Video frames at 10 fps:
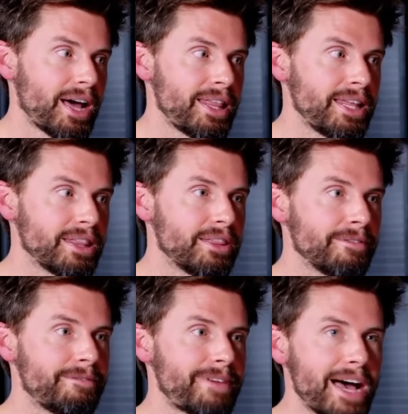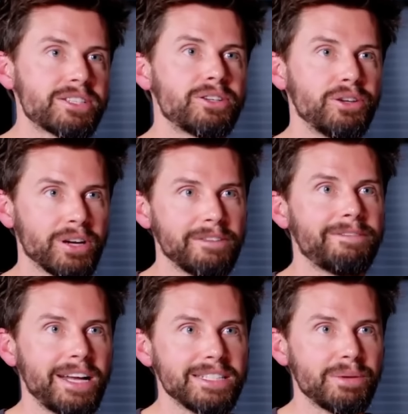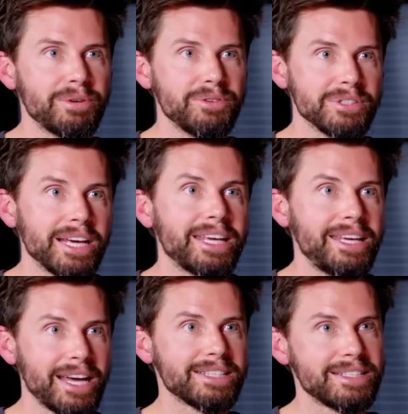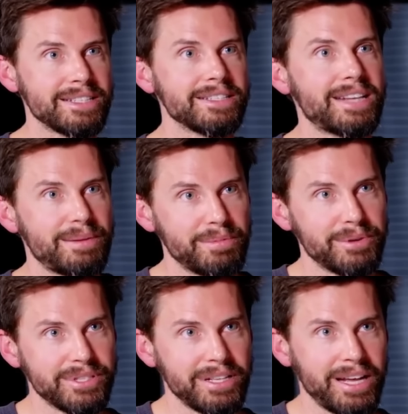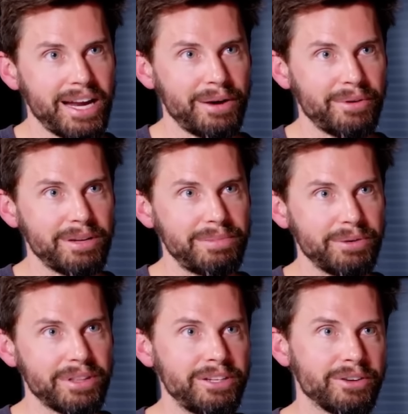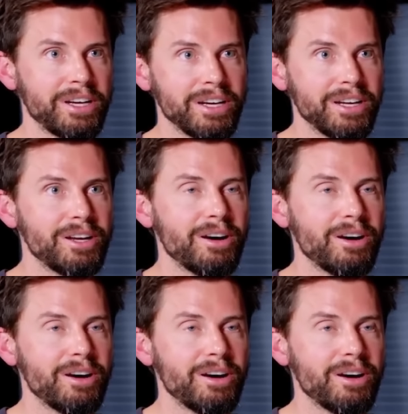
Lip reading: I think the faster you're going to find someone who's like, yes, this is the type of person that I want to be with. And you're going to